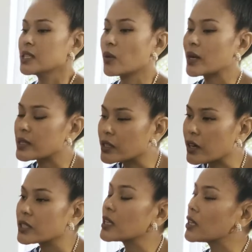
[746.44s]
so I
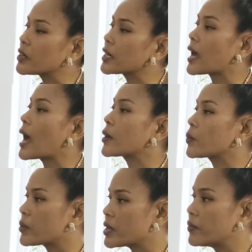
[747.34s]
started learning how to
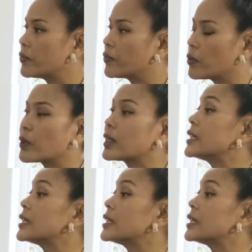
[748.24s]
weave with